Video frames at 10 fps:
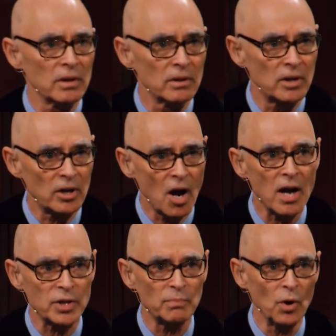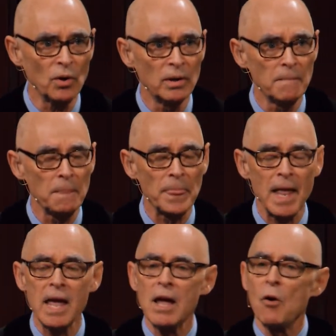the gospel
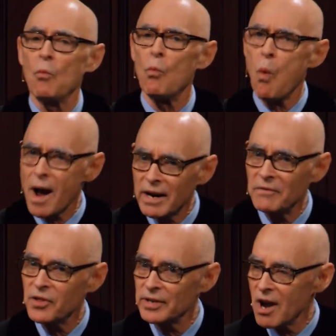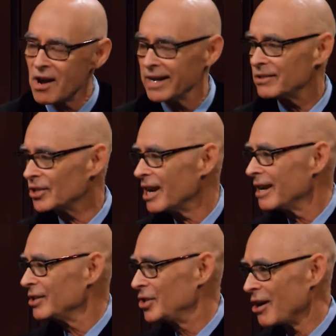one of the nights,
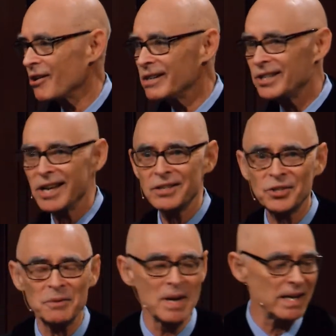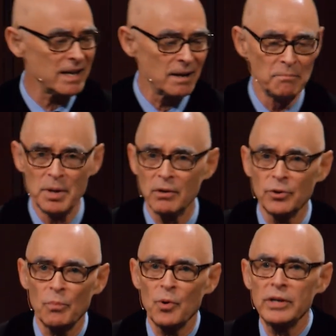Jerry says to me, Bill,
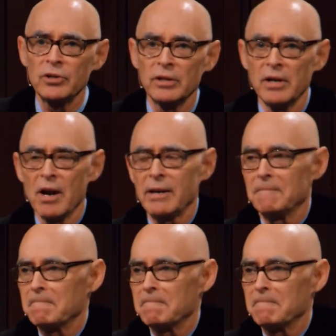you're preaching tonight.